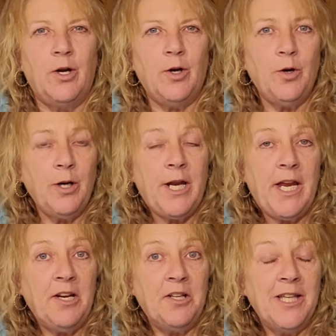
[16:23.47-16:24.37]

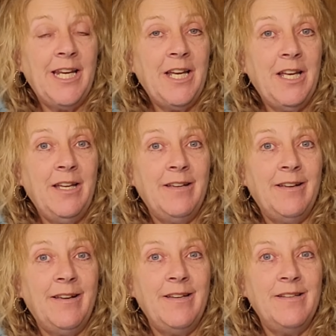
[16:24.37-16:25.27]
Hurricane Helena
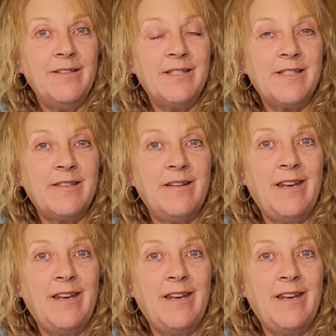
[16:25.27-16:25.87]
is